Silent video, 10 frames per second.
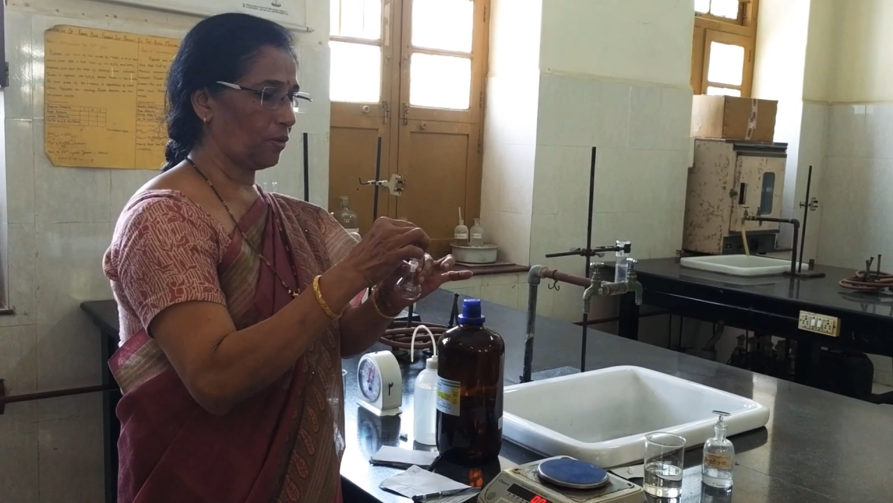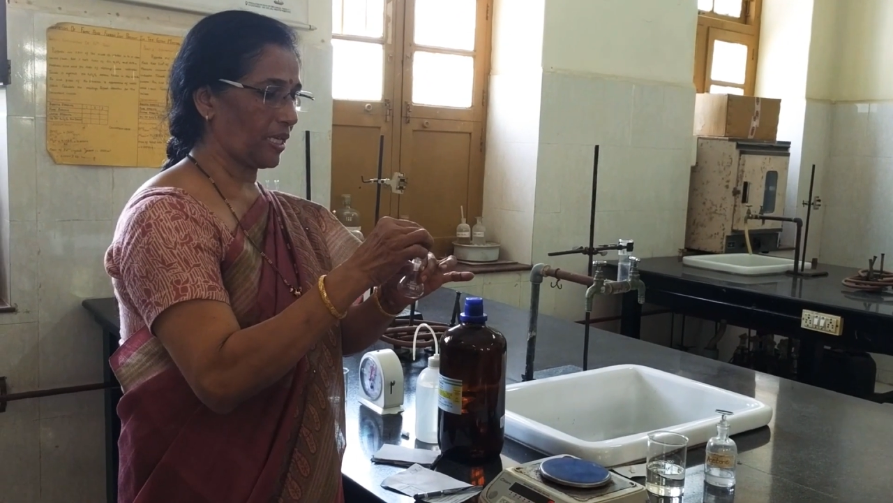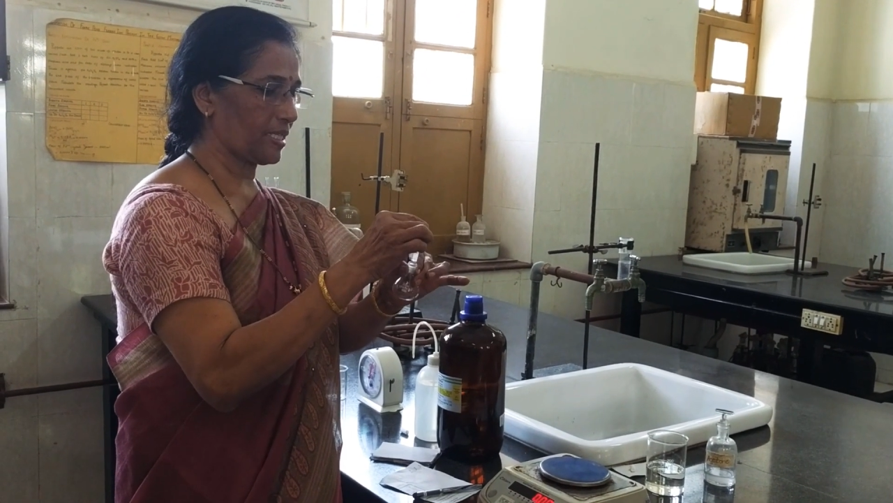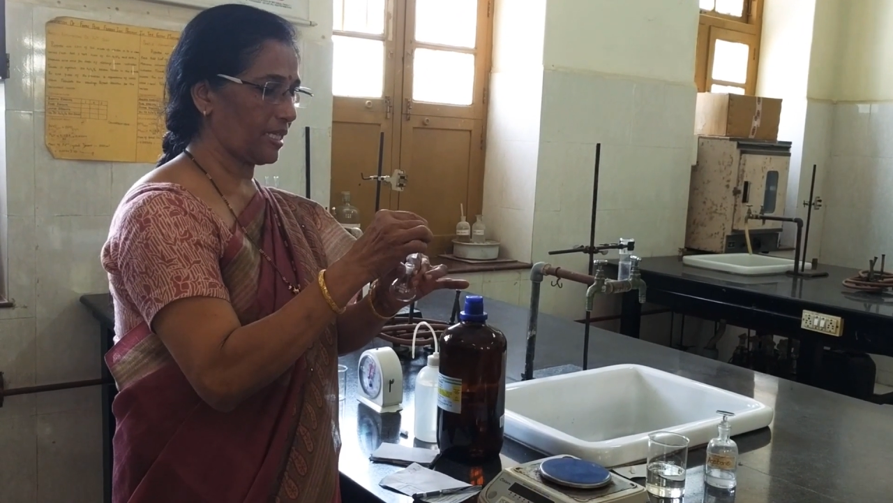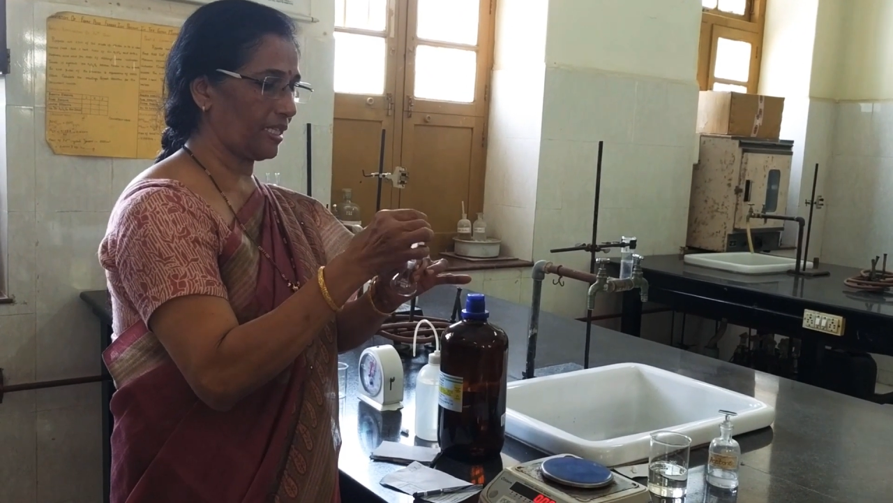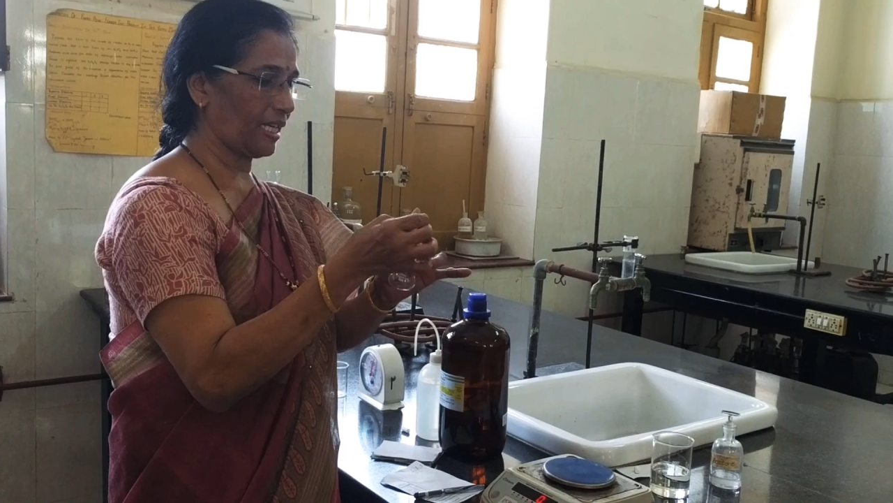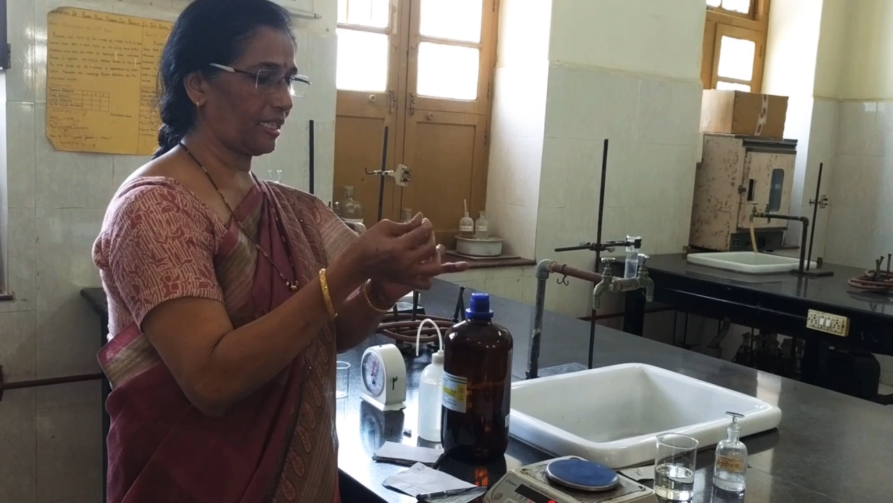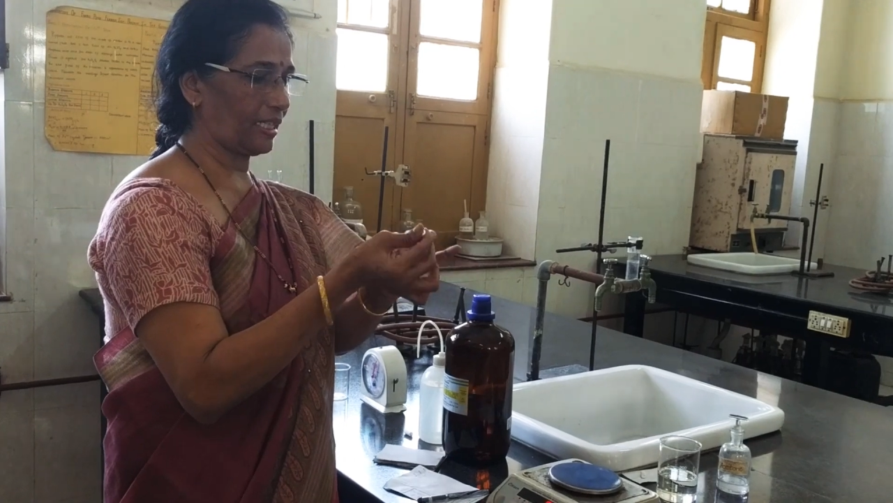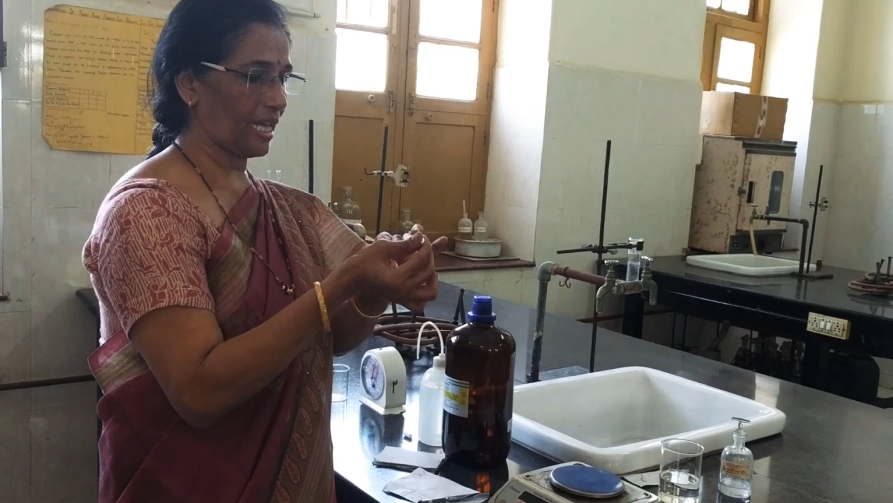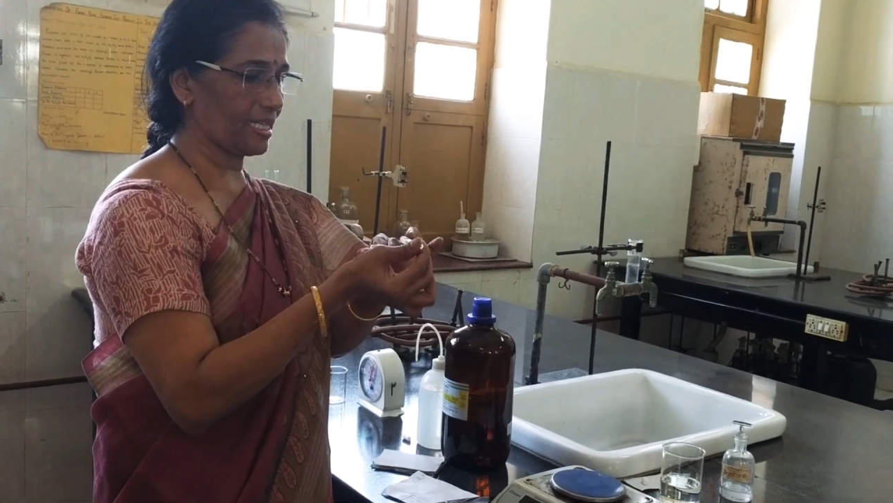can see that
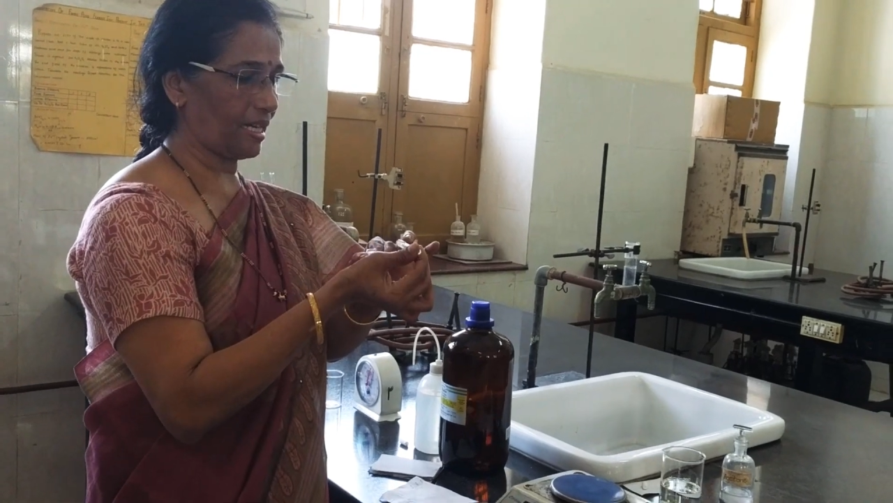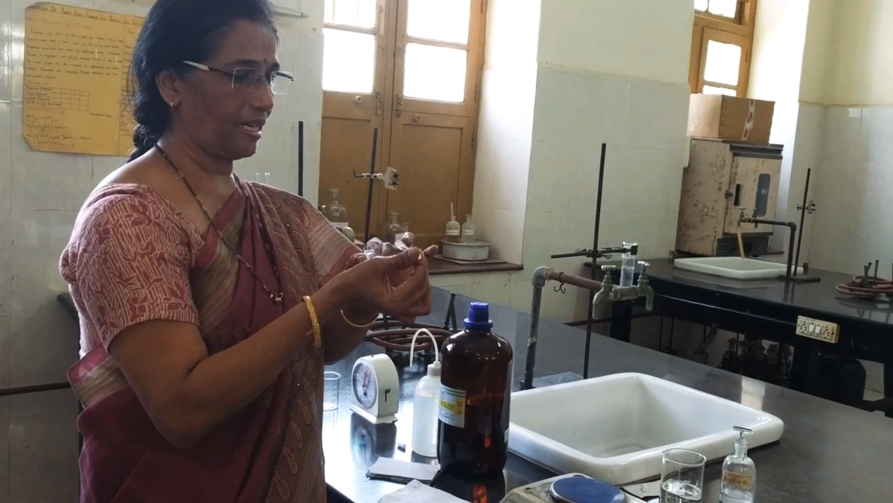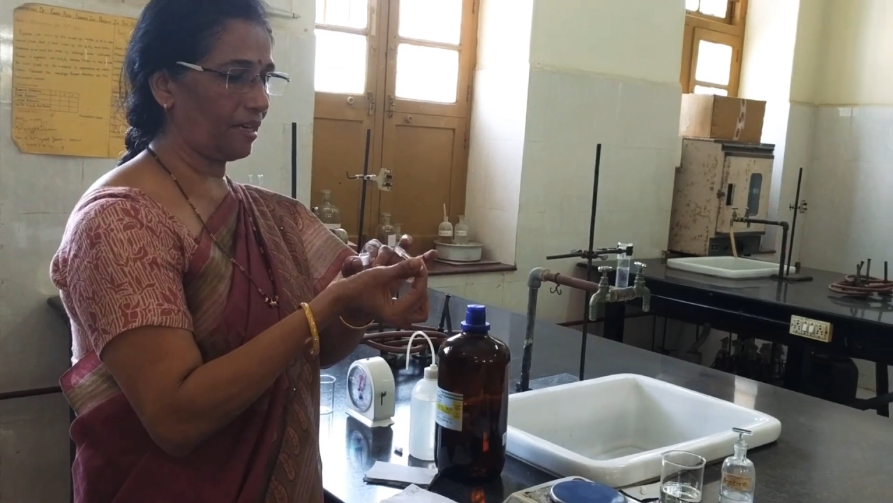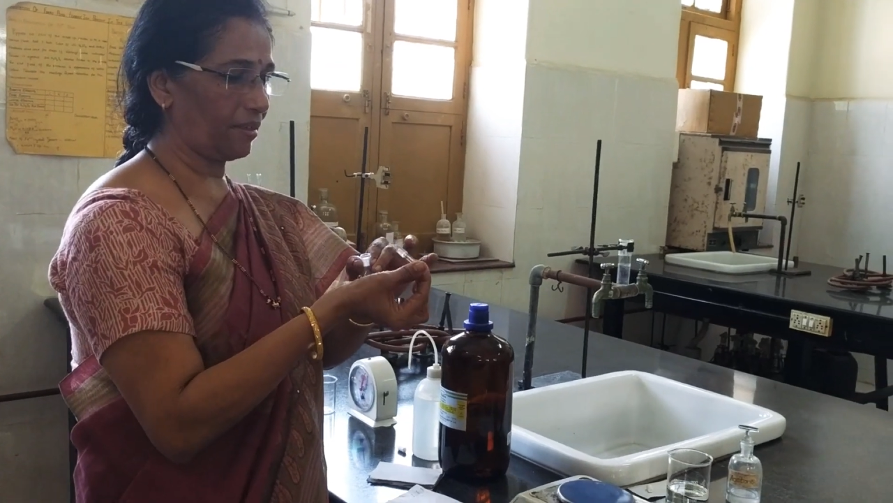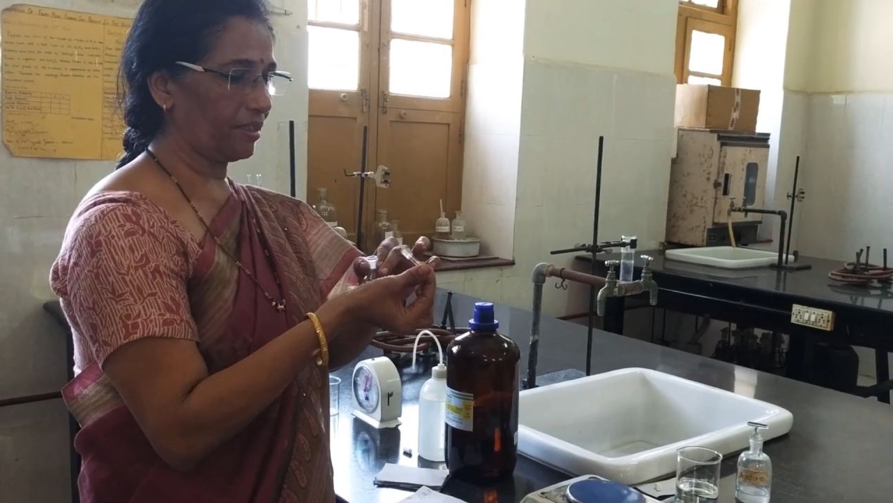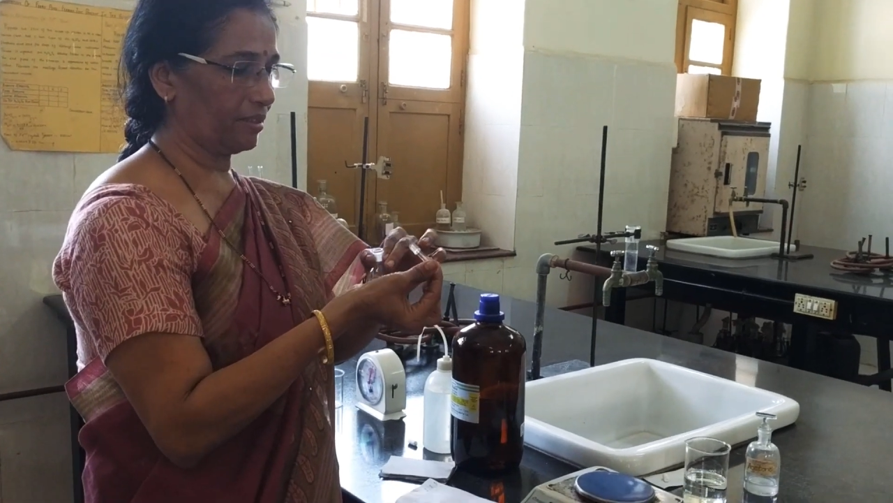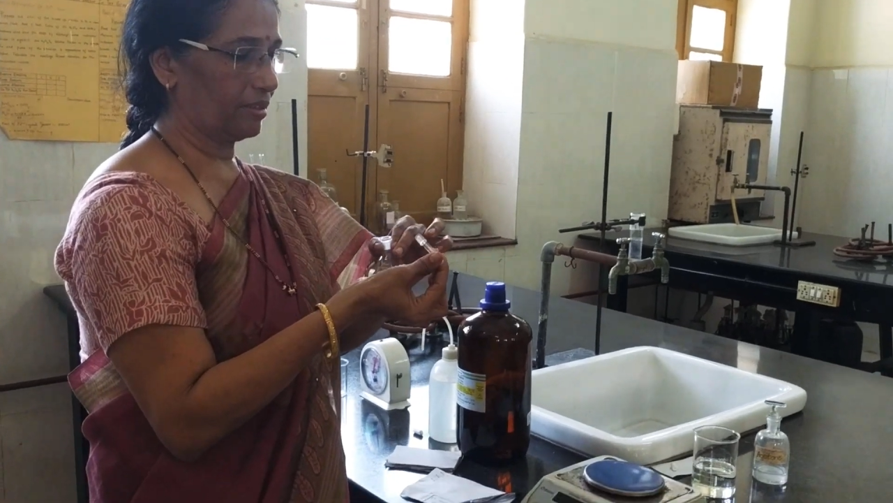it has a lid.